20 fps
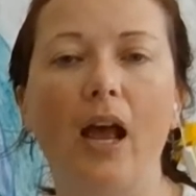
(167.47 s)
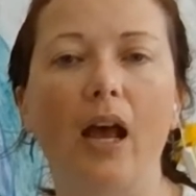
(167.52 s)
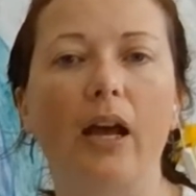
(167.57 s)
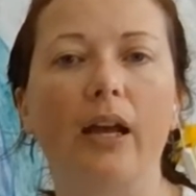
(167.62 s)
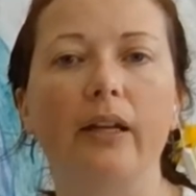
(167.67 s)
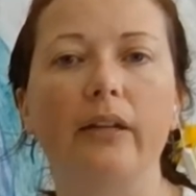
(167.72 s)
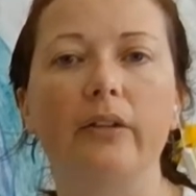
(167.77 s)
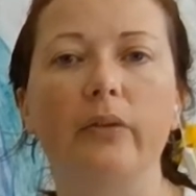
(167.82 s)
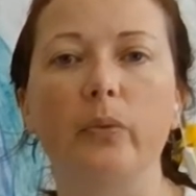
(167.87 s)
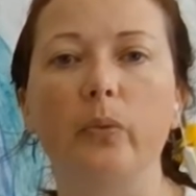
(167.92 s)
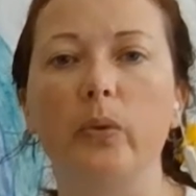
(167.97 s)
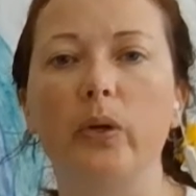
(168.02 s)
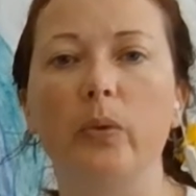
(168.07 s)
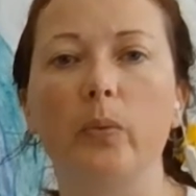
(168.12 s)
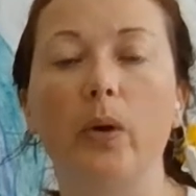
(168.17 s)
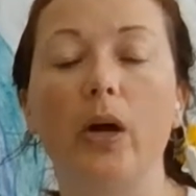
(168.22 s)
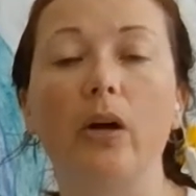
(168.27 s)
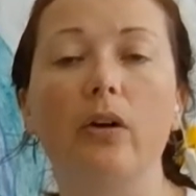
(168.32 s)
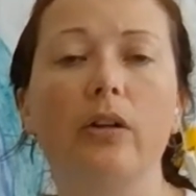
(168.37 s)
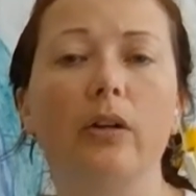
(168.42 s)
And we
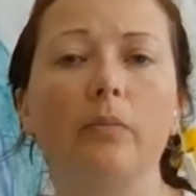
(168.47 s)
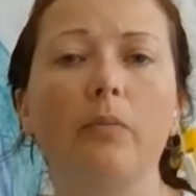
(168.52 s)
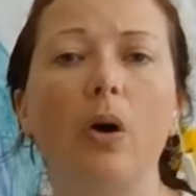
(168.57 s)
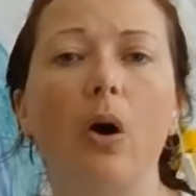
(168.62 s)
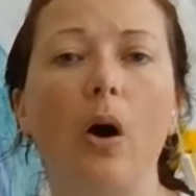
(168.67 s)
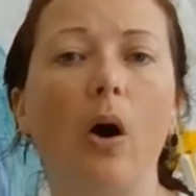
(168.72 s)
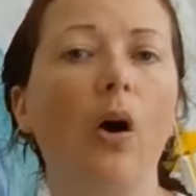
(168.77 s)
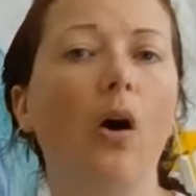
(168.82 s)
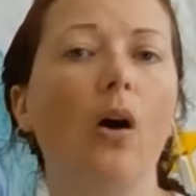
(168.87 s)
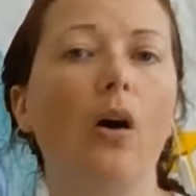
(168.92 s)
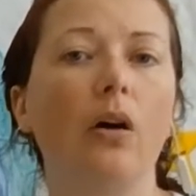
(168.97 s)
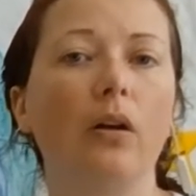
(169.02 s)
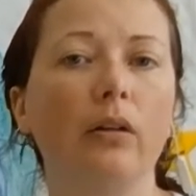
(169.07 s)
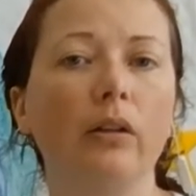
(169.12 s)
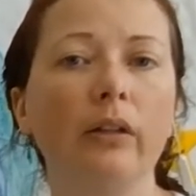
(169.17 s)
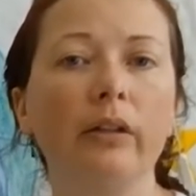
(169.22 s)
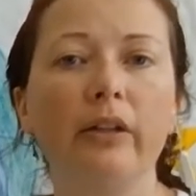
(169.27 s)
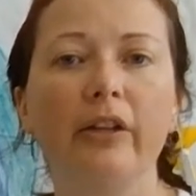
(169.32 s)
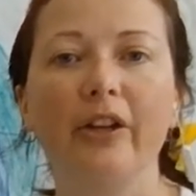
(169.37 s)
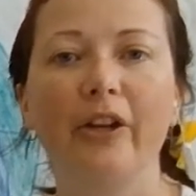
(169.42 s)
welcome
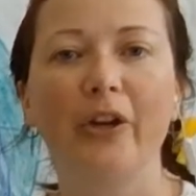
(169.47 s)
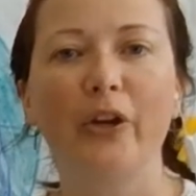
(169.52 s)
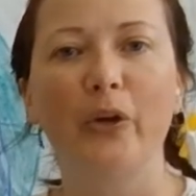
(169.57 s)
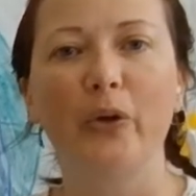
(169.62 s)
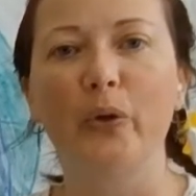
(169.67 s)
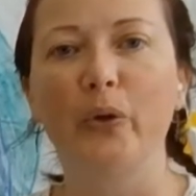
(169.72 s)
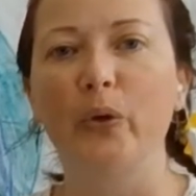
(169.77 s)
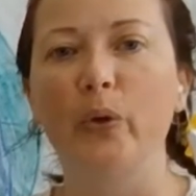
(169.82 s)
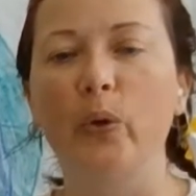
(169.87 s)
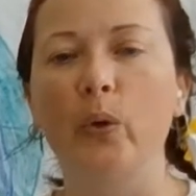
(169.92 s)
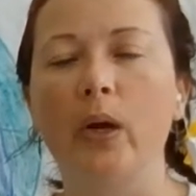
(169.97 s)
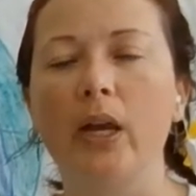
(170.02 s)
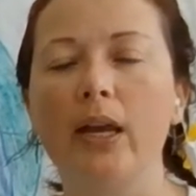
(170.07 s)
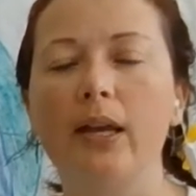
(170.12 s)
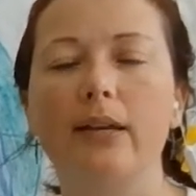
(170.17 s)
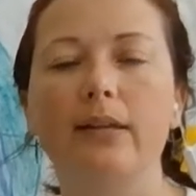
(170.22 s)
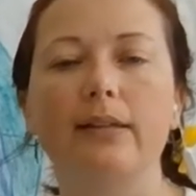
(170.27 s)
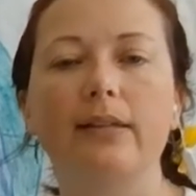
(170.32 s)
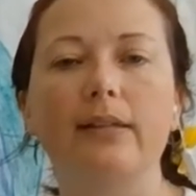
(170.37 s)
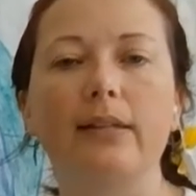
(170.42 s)
all who
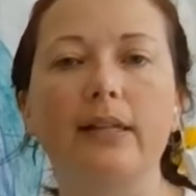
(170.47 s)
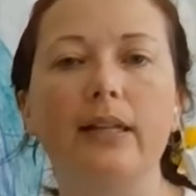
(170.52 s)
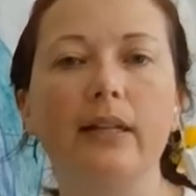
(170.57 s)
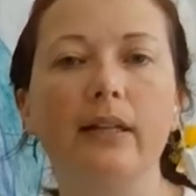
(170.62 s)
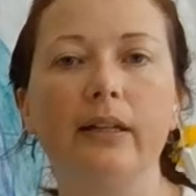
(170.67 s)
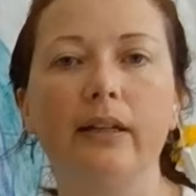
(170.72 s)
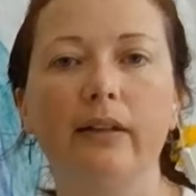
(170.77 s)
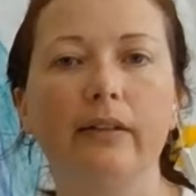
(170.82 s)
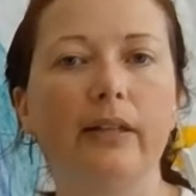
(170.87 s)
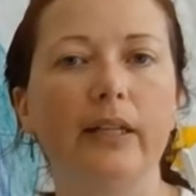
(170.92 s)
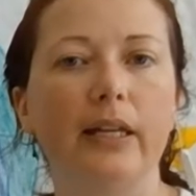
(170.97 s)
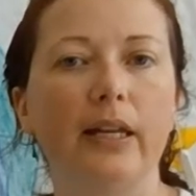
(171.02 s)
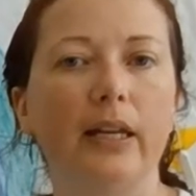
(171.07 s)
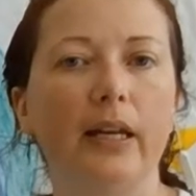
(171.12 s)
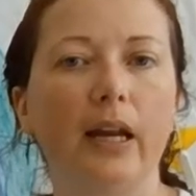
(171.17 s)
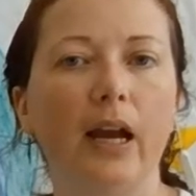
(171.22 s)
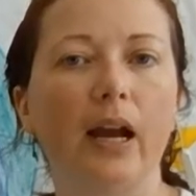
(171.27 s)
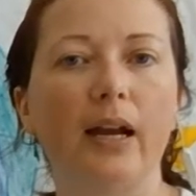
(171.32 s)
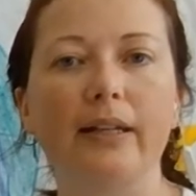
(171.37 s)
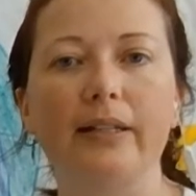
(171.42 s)
seek
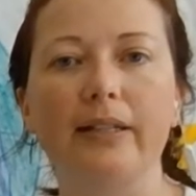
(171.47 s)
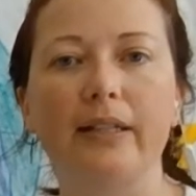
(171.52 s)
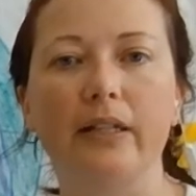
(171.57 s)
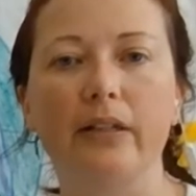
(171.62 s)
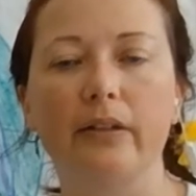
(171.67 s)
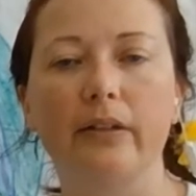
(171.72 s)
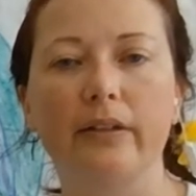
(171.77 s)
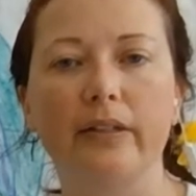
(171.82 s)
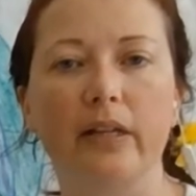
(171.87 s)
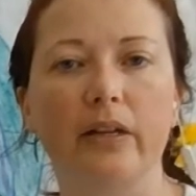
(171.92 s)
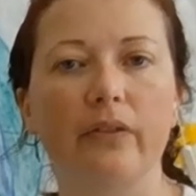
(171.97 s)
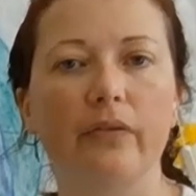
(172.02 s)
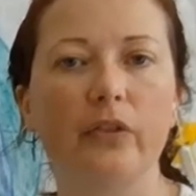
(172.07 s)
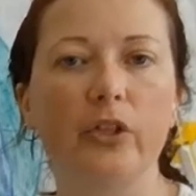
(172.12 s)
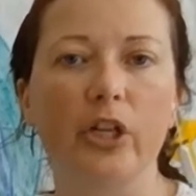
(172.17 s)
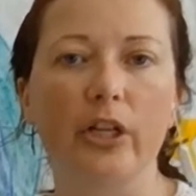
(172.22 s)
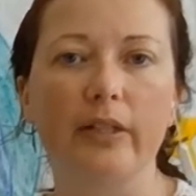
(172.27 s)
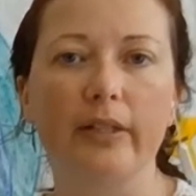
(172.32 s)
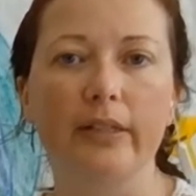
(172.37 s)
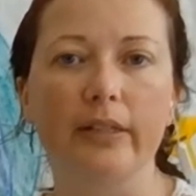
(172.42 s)
the ideals of
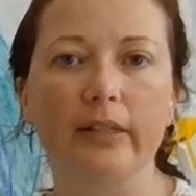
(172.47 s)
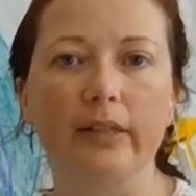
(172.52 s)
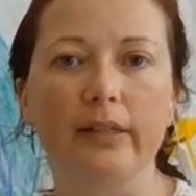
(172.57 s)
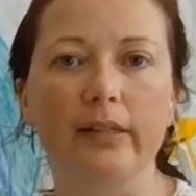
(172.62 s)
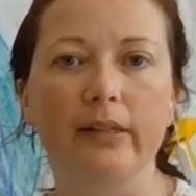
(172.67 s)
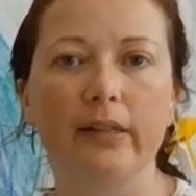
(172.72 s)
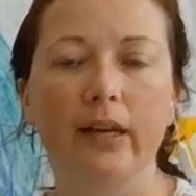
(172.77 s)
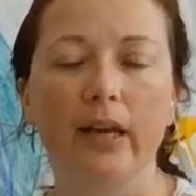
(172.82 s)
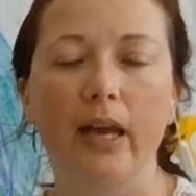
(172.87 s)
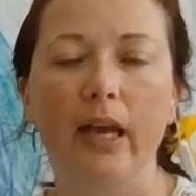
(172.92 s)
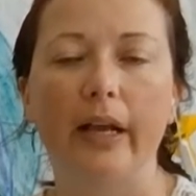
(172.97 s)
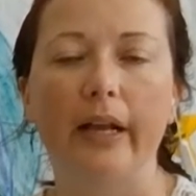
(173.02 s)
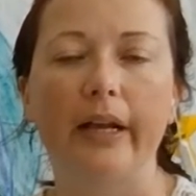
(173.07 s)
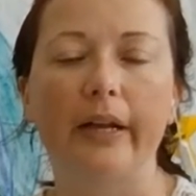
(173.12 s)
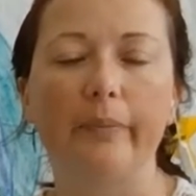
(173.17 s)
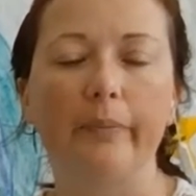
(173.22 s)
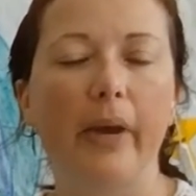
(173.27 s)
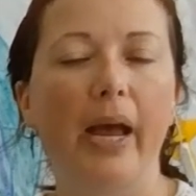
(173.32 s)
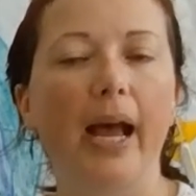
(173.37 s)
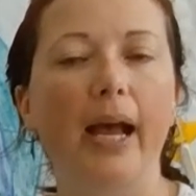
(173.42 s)
justice,
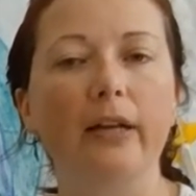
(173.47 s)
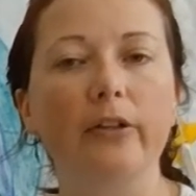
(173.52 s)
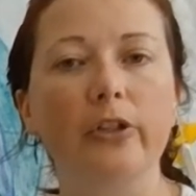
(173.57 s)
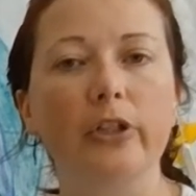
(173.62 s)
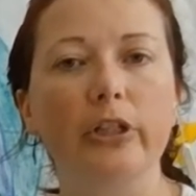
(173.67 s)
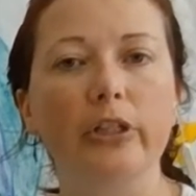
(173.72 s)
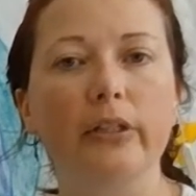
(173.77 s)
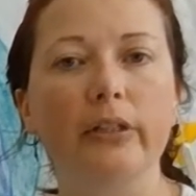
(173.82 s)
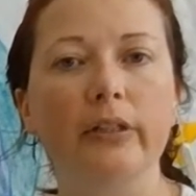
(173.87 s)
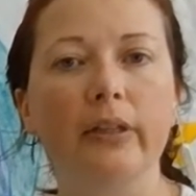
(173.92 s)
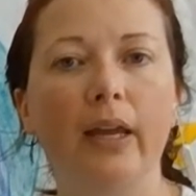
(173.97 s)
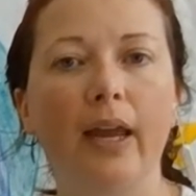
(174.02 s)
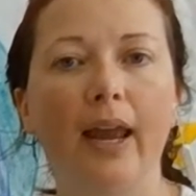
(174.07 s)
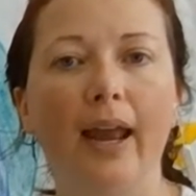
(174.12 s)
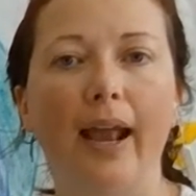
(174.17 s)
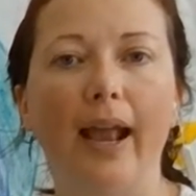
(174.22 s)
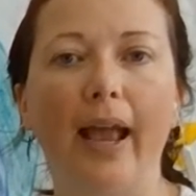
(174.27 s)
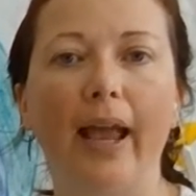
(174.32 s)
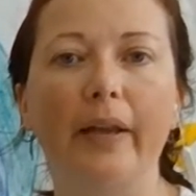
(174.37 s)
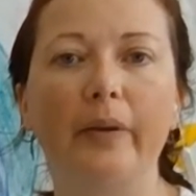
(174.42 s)
compassion,
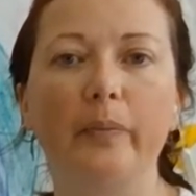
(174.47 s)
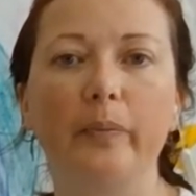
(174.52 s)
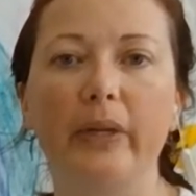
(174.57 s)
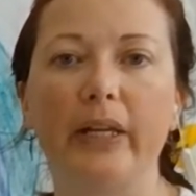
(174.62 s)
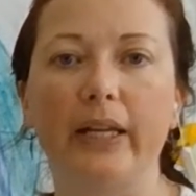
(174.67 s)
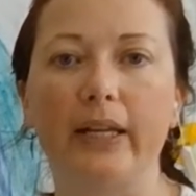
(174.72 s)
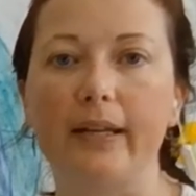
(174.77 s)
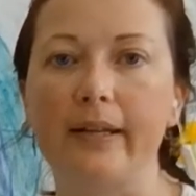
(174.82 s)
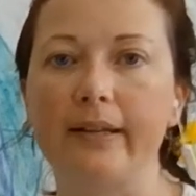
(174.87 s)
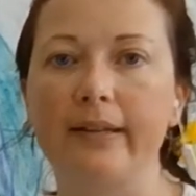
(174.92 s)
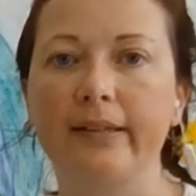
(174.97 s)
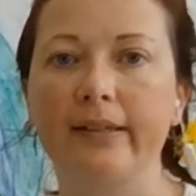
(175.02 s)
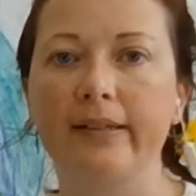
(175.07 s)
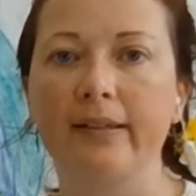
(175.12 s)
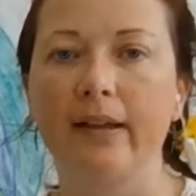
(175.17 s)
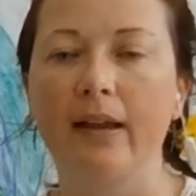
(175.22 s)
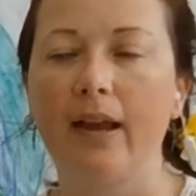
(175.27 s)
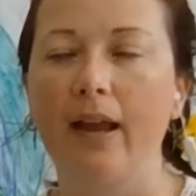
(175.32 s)
and peace,